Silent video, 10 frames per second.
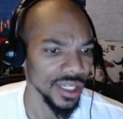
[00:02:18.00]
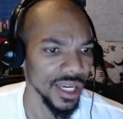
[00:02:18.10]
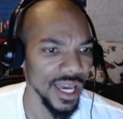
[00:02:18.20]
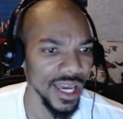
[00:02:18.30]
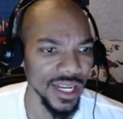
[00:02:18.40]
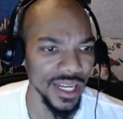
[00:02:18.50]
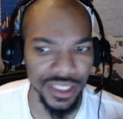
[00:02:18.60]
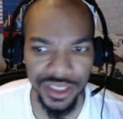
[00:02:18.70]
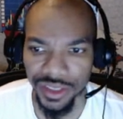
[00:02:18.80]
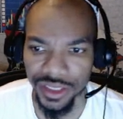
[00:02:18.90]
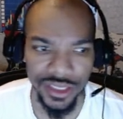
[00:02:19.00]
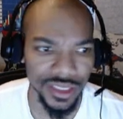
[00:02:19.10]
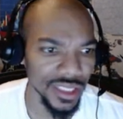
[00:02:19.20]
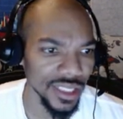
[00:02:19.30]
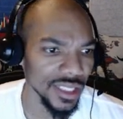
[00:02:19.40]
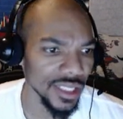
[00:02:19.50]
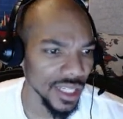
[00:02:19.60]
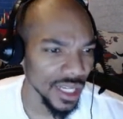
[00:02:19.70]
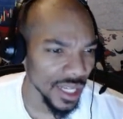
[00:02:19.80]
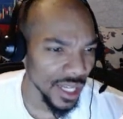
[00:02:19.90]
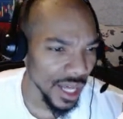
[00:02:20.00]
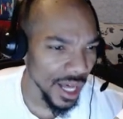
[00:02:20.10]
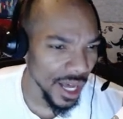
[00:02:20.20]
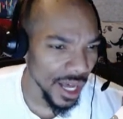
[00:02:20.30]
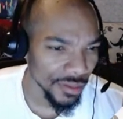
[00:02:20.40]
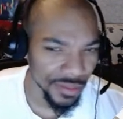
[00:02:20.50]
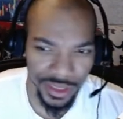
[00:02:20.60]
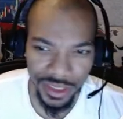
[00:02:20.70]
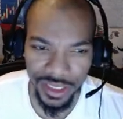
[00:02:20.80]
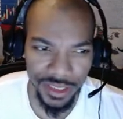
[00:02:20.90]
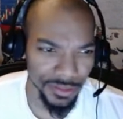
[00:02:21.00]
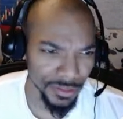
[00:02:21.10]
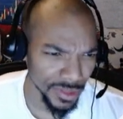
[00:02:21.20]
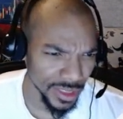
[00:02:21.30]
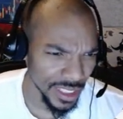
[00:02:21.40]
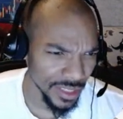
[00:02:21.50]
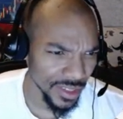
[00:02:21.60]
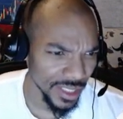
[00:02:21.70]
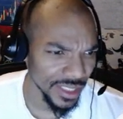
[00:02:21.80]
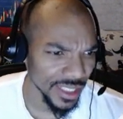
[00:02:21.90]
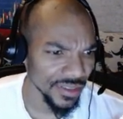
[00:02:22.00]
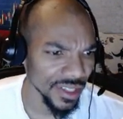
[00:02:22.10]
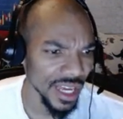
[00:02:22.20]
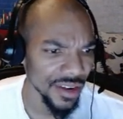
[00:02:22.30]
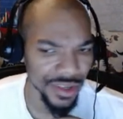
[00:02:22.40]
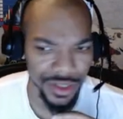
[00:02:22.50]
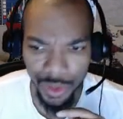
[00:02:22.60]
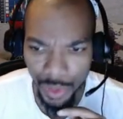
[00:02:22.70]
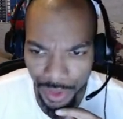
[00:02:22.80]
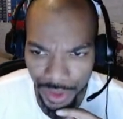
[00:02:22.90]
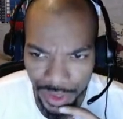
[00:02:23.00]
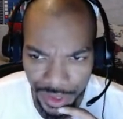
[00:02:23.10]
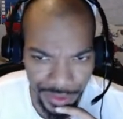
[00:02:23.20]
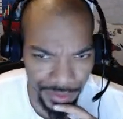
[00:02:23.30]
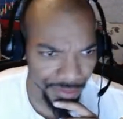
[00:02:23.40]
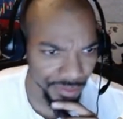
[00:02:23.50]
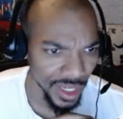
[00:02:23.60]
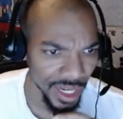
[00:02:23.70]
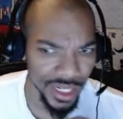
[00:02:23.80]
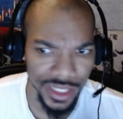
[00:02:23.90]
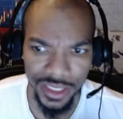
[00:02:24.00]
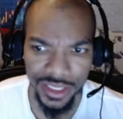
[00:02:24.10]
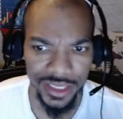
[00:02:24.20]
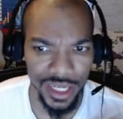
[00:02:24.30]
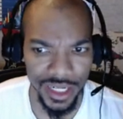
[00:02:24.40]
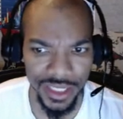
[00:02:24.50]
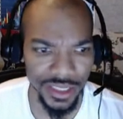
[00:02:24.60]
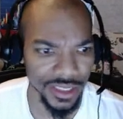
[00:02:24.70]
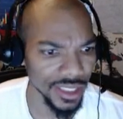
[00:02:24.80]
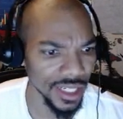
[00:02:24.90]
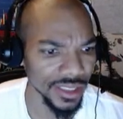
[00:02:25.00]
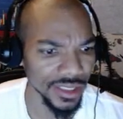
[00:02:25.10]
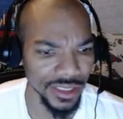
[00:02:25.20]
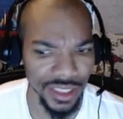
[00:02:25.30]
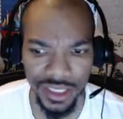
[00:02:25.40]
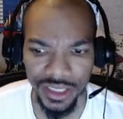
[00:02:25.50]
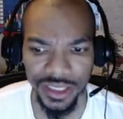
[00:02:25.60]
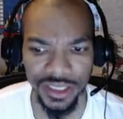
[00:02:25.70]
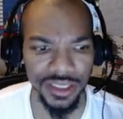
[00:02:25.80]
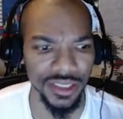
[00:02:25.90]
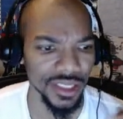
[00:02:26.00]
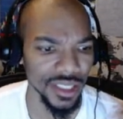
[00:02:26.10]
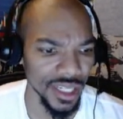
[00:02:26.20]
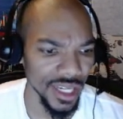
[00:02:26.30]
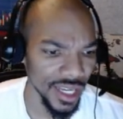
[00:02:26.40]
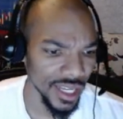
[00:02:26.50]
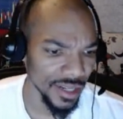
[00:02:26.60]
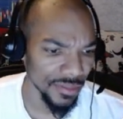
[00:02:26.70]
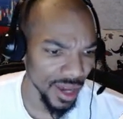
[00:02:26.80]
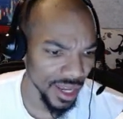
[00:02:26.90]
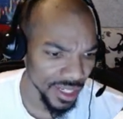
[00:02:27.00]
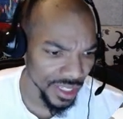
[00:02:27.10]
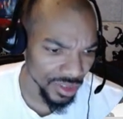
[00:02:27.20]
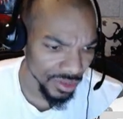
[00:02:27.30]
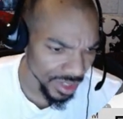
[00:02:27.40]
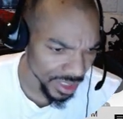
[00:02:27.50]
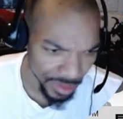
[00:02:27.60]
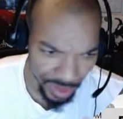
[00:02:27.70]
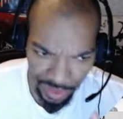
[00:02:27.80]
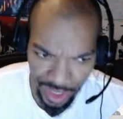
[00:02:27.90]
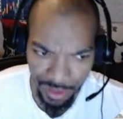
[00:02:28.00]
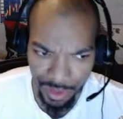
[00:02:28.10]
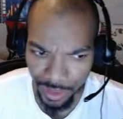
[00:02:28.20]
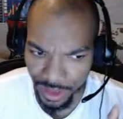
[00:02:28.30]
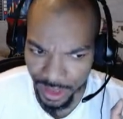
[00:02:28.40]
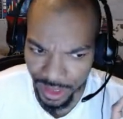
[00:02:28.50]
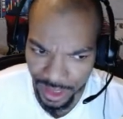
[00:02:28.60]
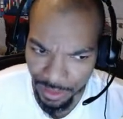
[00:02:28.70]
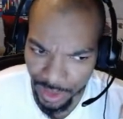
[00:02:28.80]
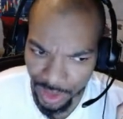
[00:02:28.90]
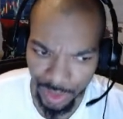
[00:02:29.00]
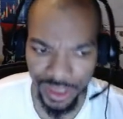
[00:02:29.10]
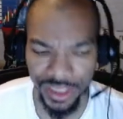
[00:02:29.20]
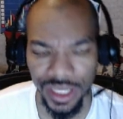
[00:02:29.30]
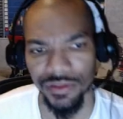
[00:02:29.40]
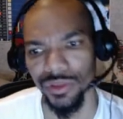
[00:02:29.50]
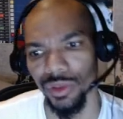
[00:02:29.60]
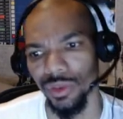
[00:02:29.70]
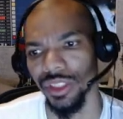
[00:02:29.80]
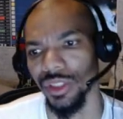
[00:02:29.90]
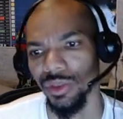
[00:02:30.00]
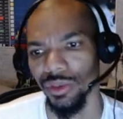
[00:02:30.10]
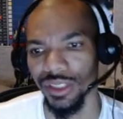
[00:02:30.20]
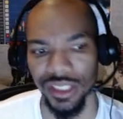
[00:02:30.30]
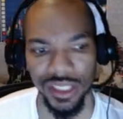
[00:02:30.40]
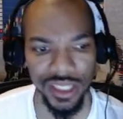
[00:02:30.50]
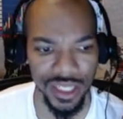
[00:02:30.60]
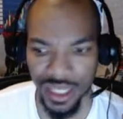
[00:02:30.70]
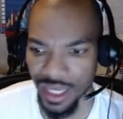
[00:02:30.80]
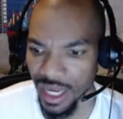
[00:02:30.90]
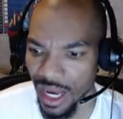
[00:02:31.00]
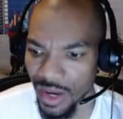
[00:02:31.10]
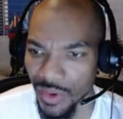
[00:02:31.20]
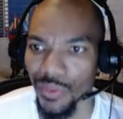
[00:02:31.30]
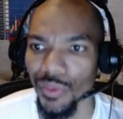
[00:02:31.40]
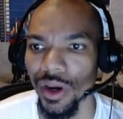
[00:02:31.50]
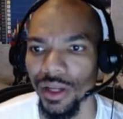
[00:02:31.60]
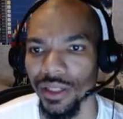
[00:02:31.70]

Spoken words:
And as you can see, I believe receiving dividend every quarter, 80 cents, 80 cents, 90 cents, 90 cents. And my initial investment on that one was December 27, 2021.